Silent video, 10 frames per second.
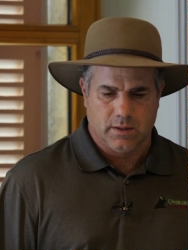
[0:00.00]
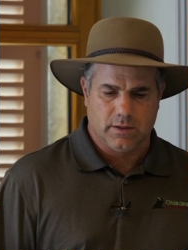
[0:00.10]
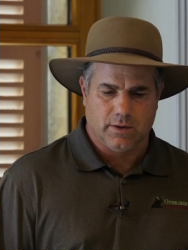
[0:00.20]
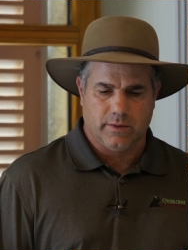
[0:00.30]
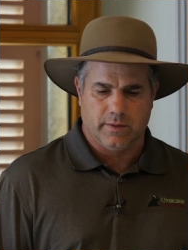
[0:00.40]

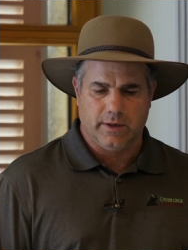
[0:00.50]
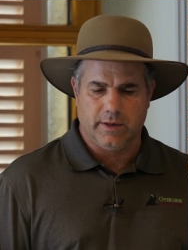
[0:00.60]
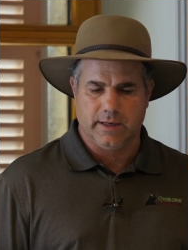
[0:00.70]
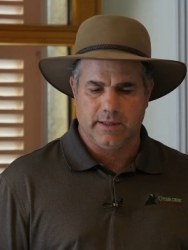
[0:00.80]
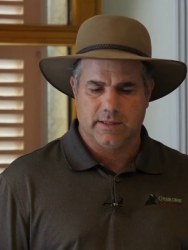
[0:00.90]
So here
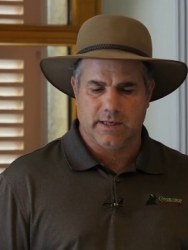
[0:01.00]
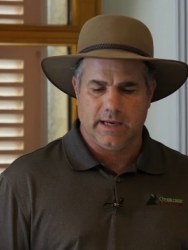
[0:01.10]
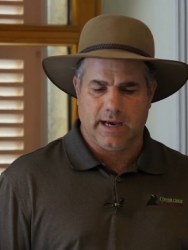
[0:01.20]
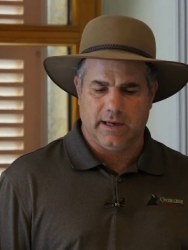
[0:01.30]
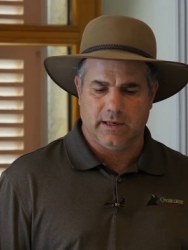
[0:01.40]
you can
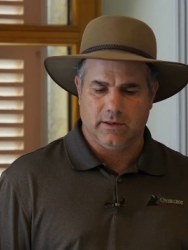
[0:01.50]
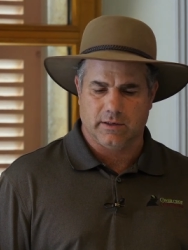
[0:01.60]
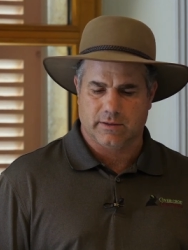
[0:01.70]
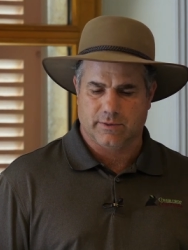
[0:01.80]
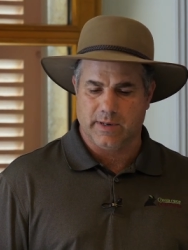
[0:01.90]
see how it
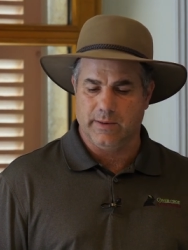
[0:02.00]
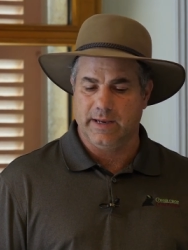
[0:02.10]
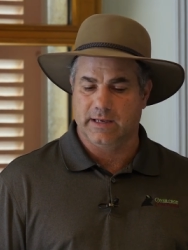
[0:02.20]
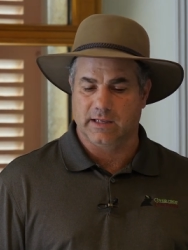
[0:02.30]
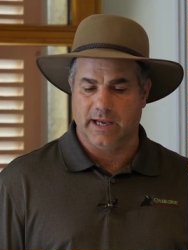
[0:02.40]
looked three
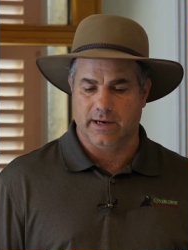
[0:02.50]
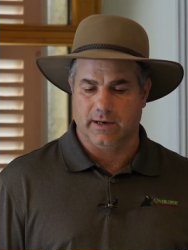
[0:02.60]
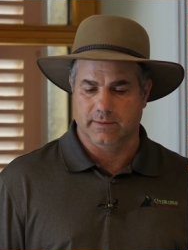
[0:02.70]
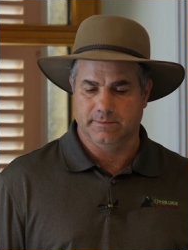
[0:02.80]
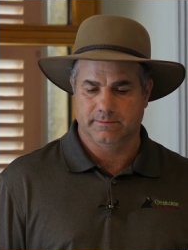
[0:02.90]
weeks
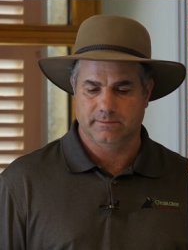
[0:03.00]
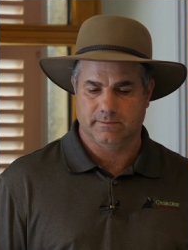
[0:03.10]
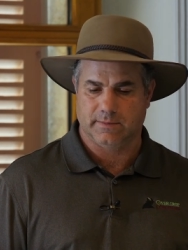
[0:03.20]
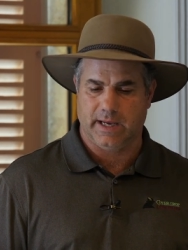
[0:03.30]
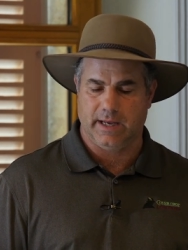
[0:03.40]
later,
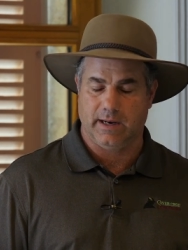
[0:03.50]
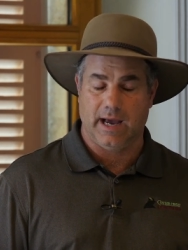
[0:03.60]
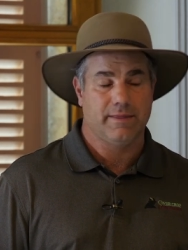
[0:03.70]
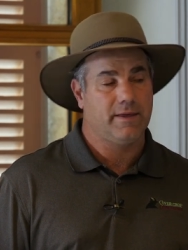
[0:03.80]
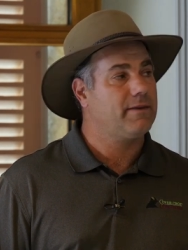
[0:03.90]
and
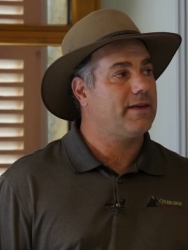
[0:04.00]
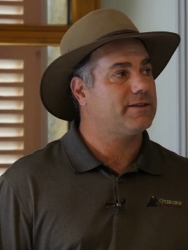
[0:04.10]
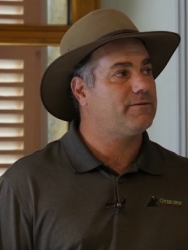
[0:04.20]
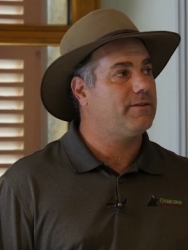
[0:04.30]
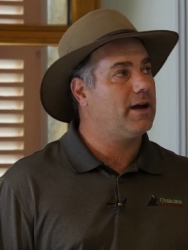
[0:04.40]
I think
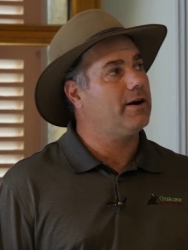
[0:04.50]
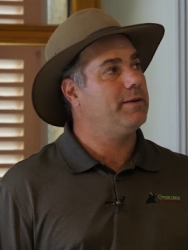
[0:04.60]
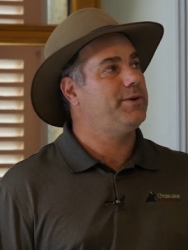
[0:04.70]
that's very